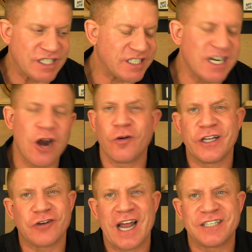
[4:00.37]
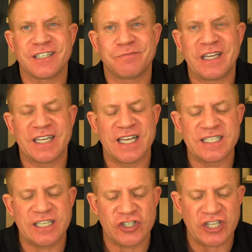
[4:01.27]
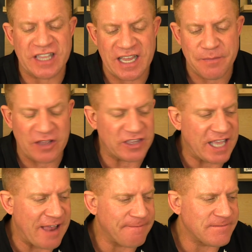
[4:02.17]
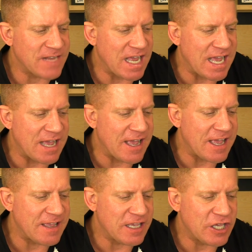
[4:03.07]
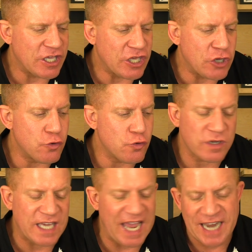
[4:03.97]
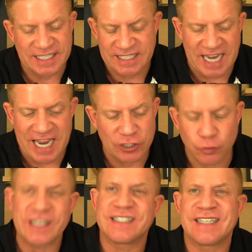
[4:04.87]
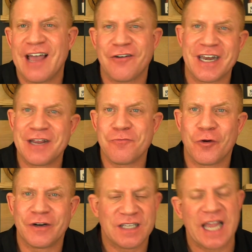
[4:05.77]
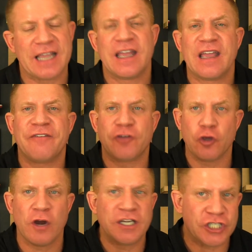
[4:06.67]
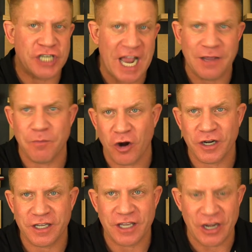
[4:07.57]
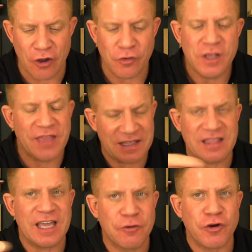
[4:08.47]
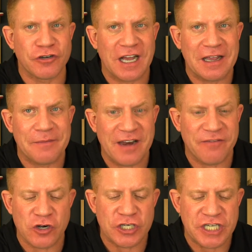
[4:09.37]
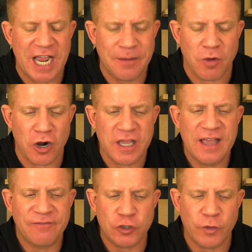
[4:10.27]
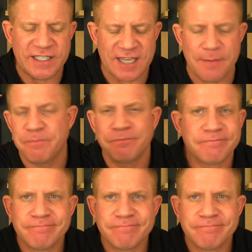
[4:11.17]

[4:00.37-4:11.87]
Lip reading: is, you know, really tragic, because here's the thing about that. You can't take tweets down anymore. Like, if you're a check mark, you know, like the thing we were talking about, if you're a check mark, if you tweet something,